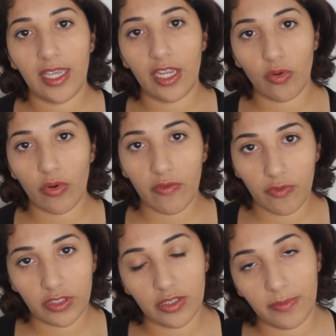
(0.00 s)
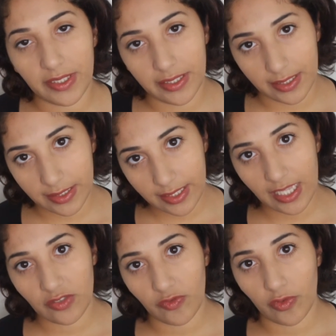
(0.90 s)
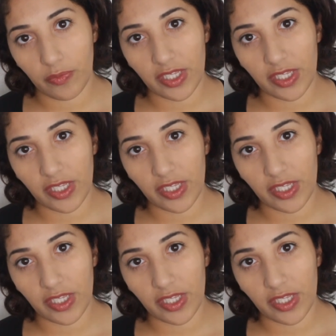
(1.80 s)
in order for it to be successful,